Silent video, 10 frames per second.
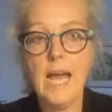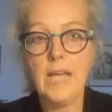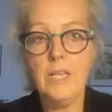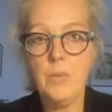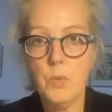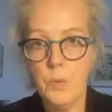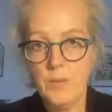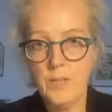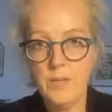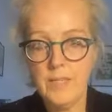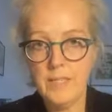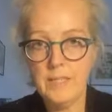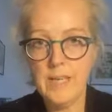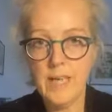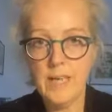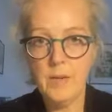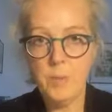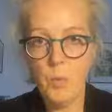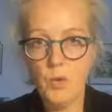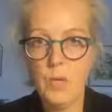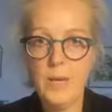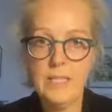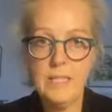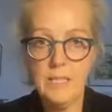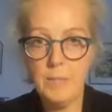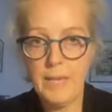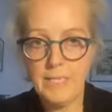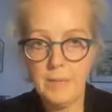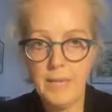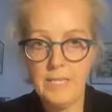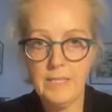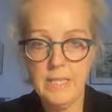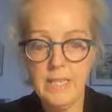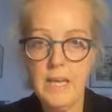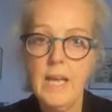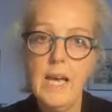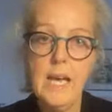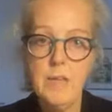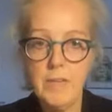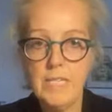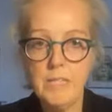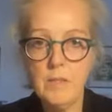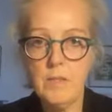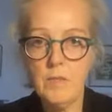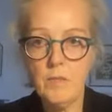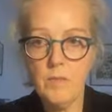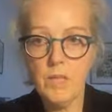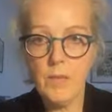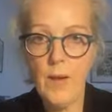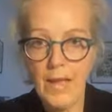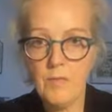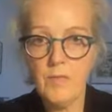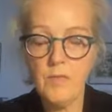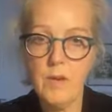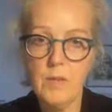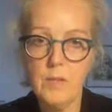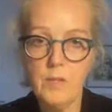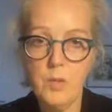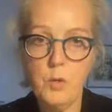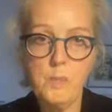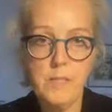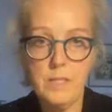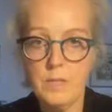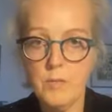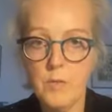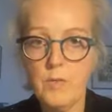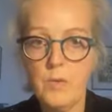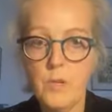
And you also need to say what you anticipate spending. And the reason that you have to file those forms, and it's a rule of